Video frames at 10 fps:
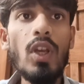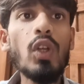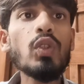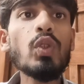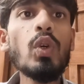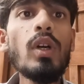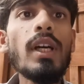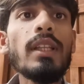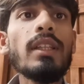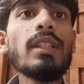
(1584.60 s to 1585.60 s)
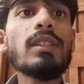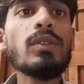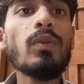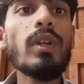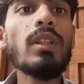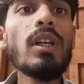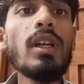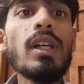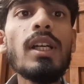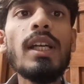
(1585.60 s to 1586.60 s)
So these were the
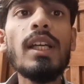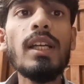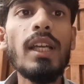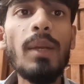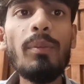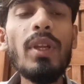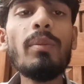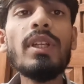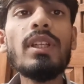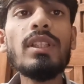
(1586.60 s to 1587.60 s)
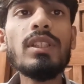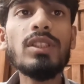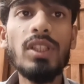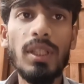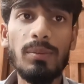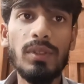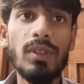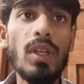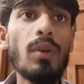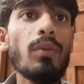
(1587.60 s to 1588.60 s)
implementation steps
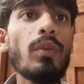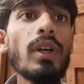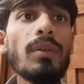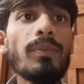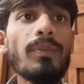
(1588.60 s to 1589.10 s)
for